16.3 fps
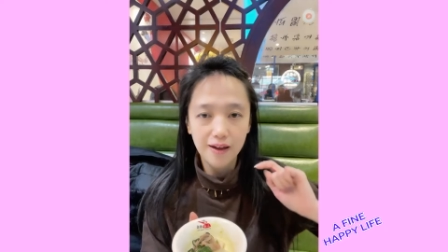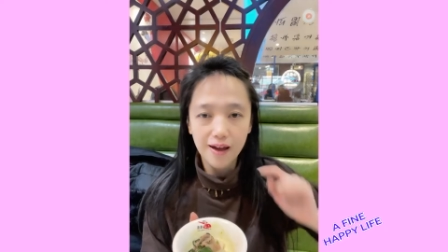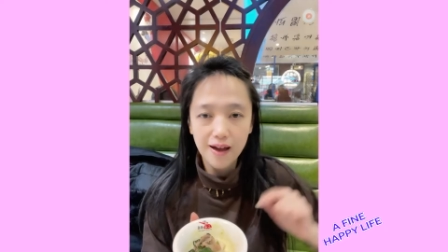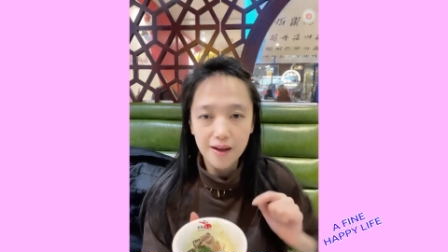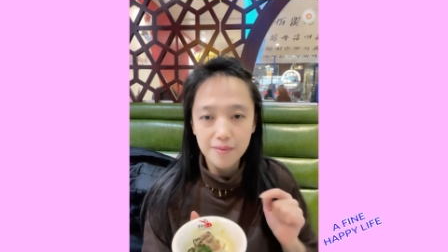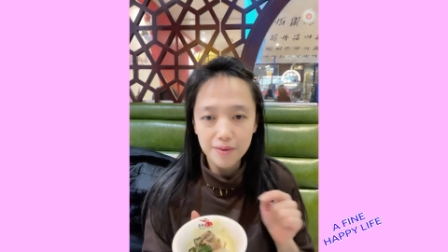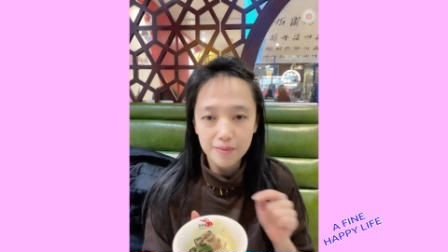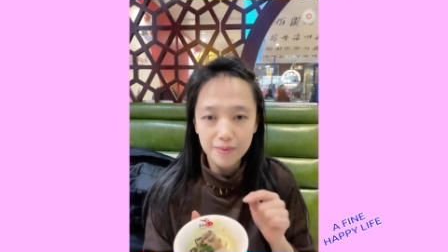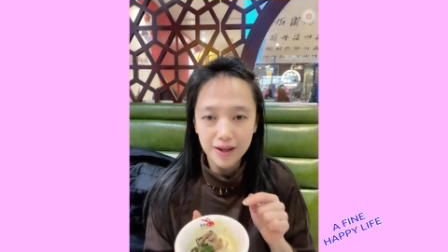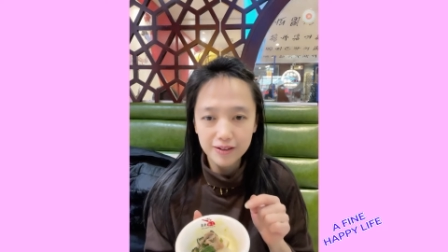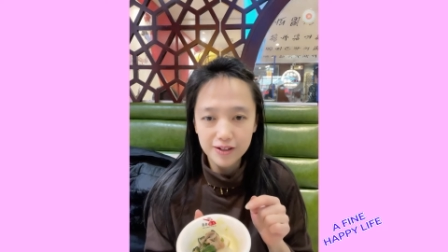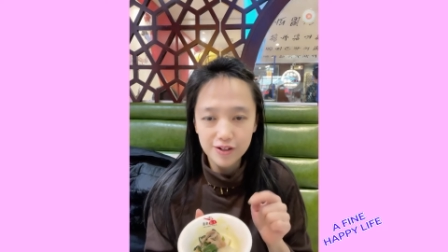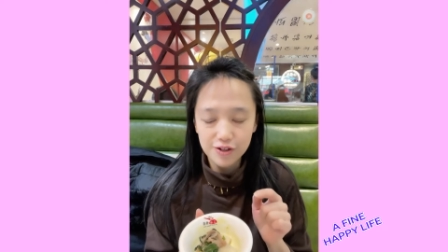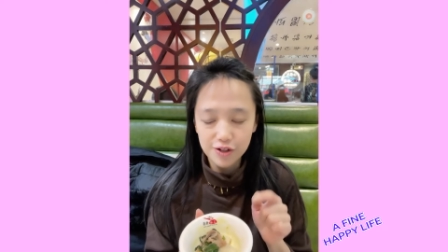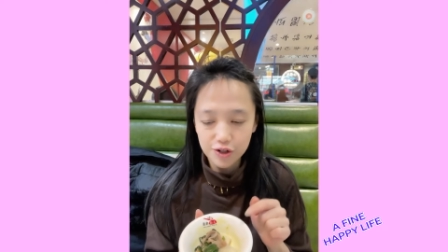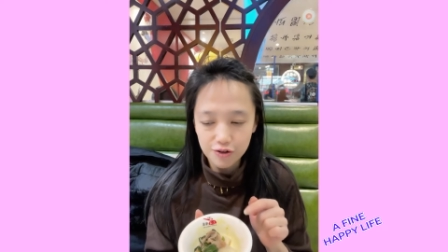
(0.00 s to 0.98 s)
I'm about
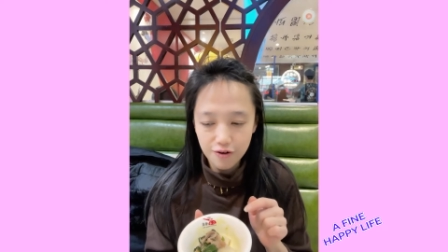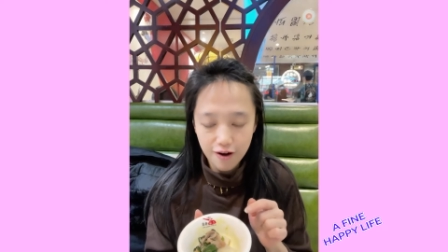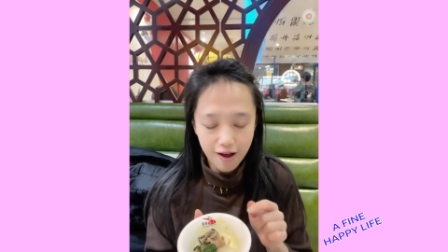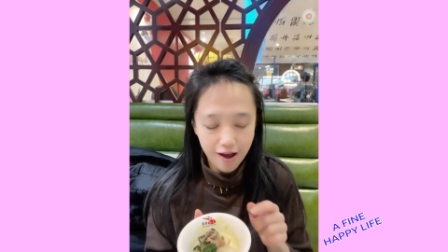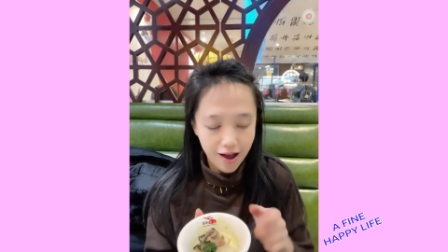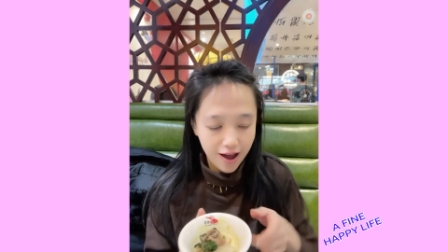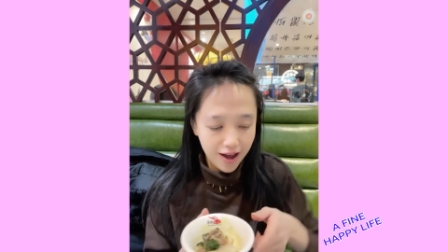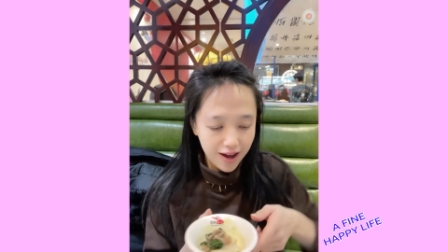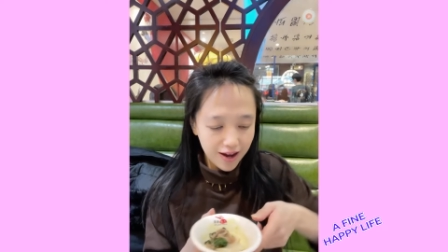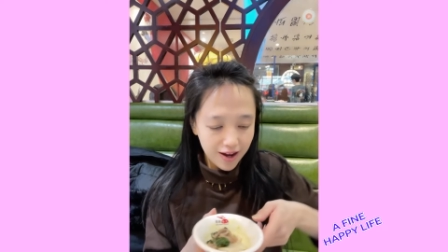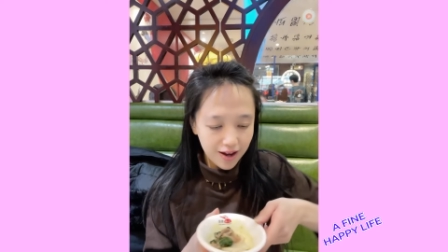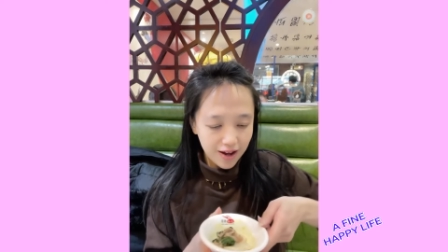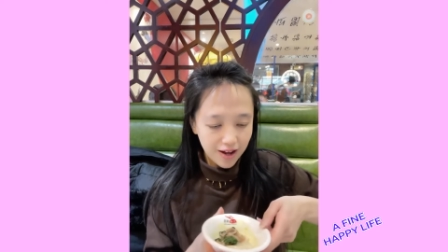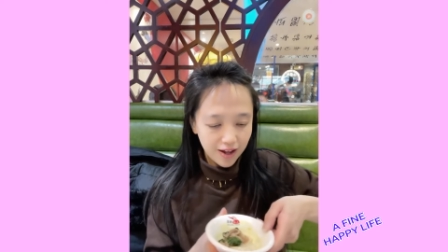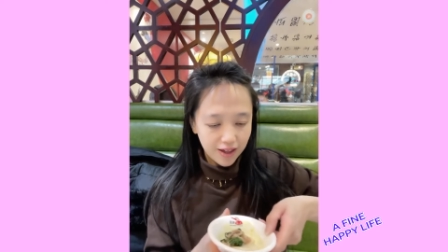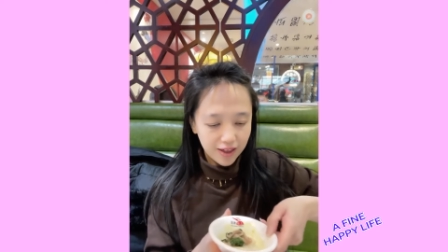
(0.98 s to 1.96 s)
to try
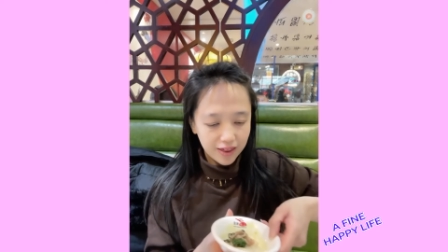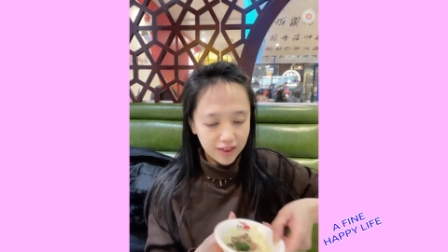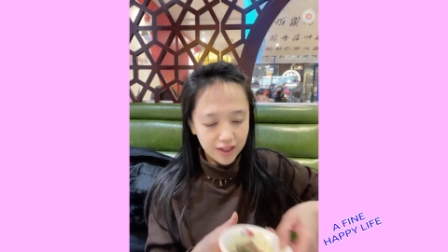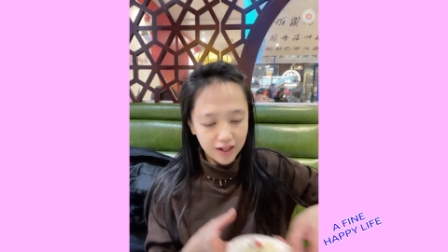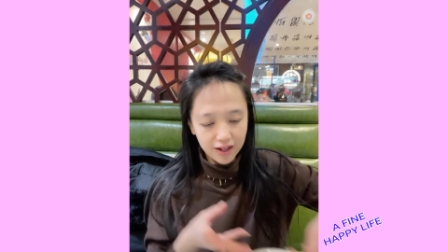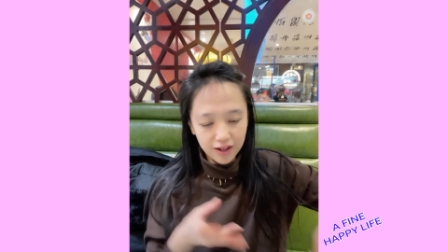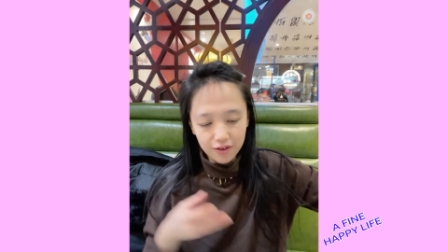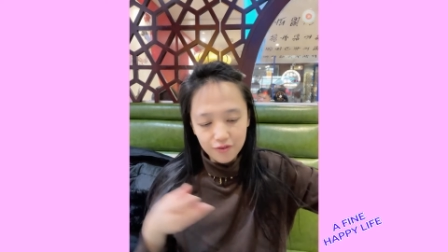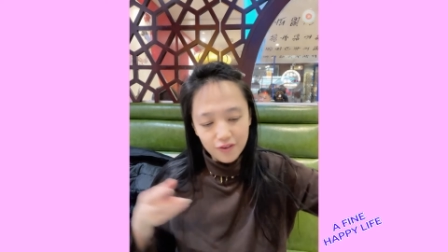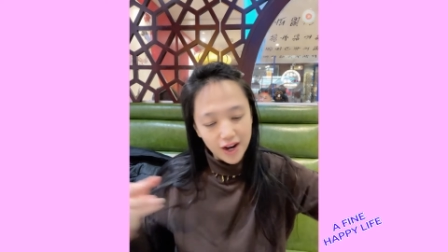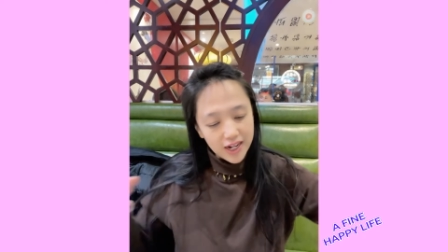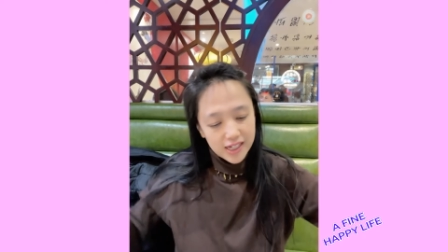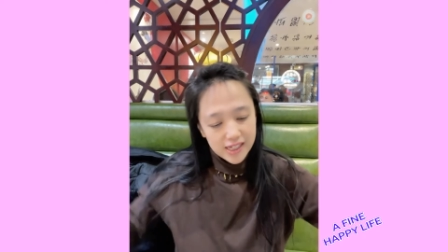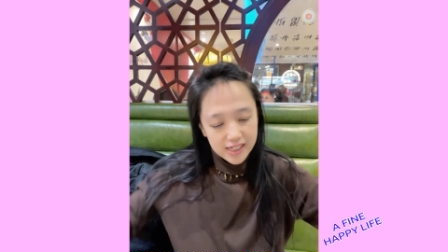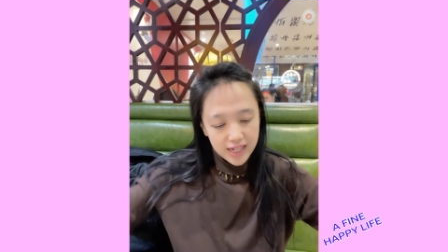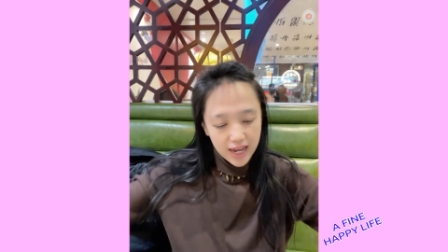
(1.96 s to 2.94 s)
the
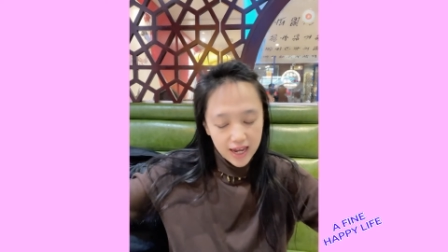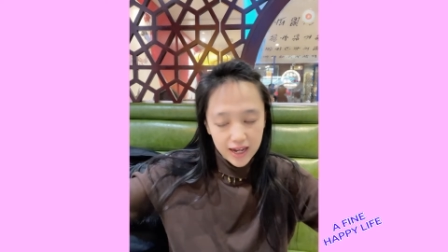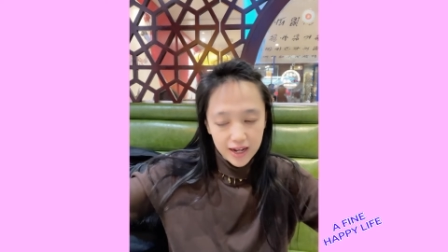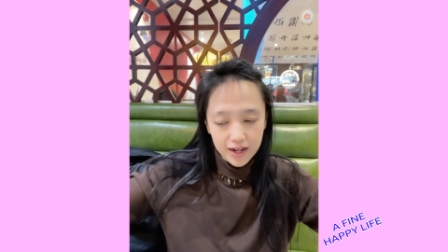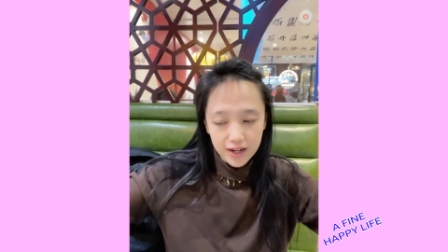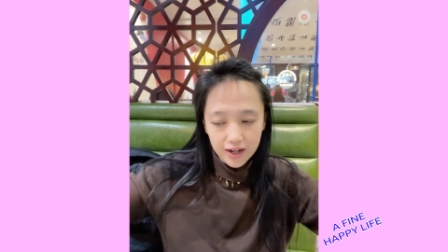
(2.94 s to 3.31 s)
rice cake